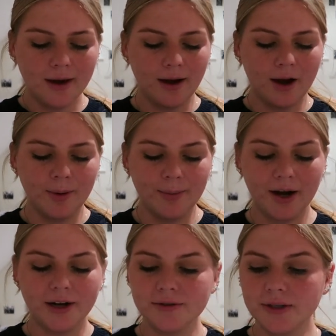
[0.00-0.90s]
Um, I'm
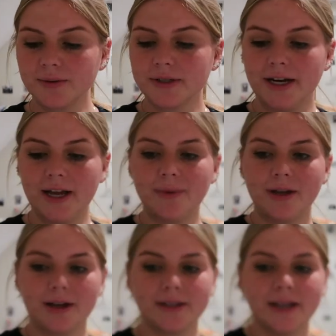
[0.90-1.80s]
not going to use this one today
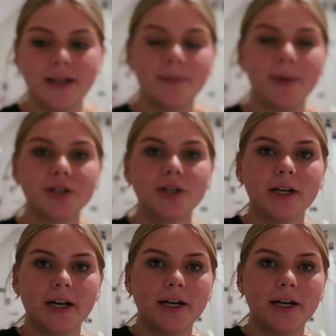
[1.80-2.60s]
because I'm actually an